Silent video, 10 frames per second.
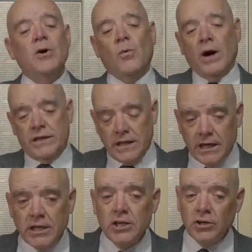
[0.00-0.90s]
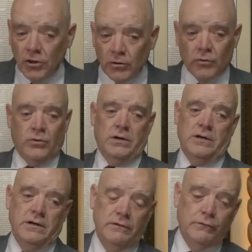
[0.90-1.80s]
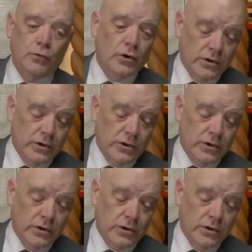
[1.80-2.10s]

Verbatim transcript: Why, thank you for